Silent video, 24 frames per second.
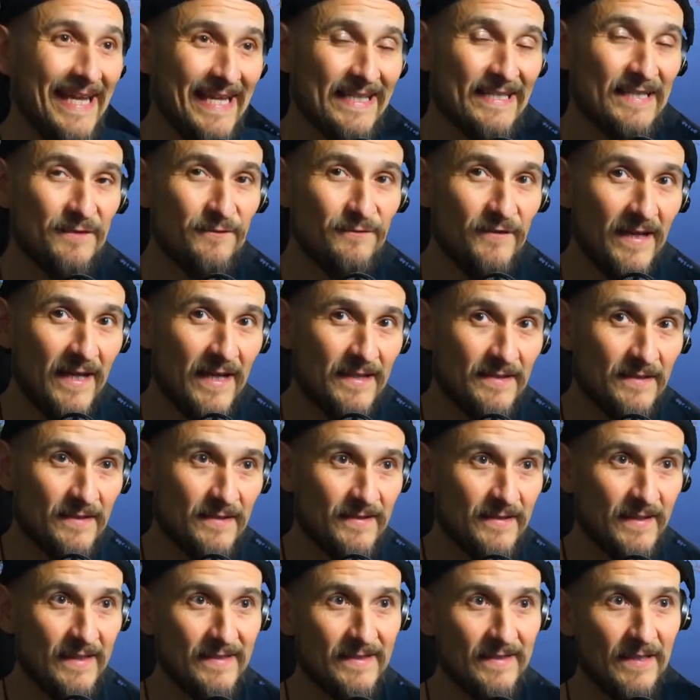and that you get a
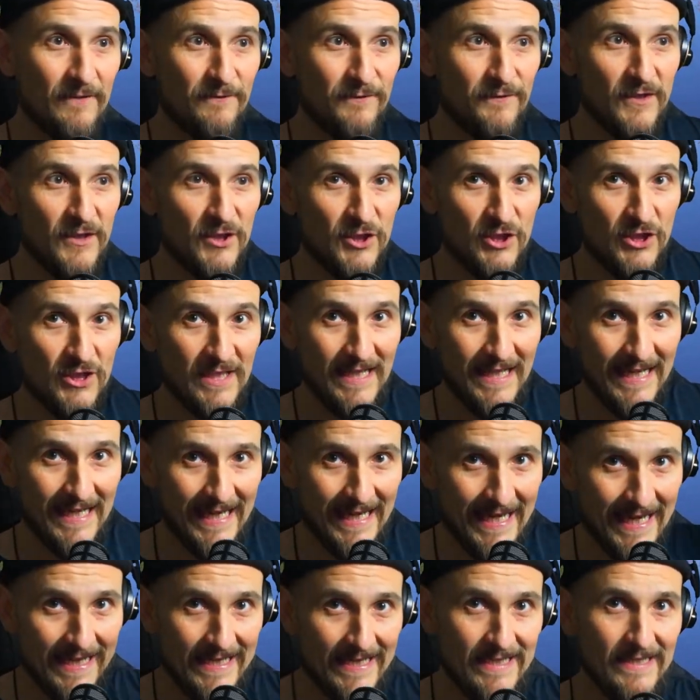much better hook
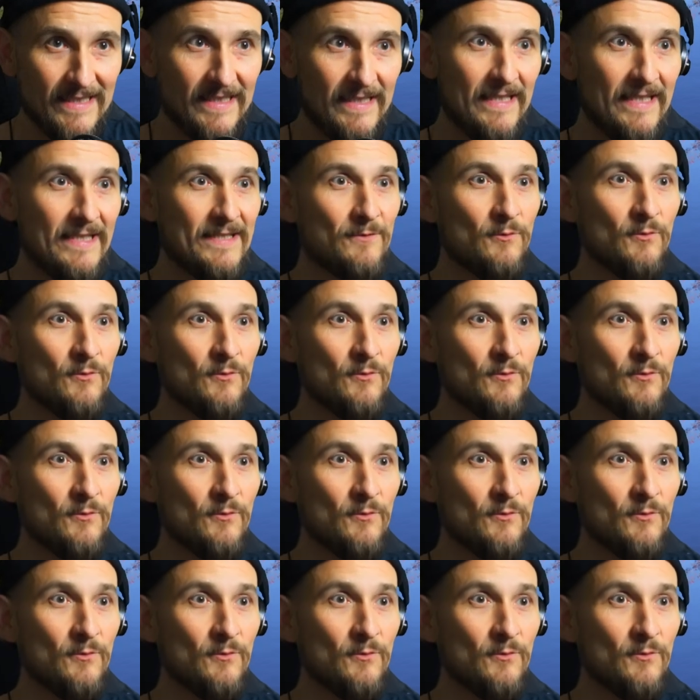effect that way.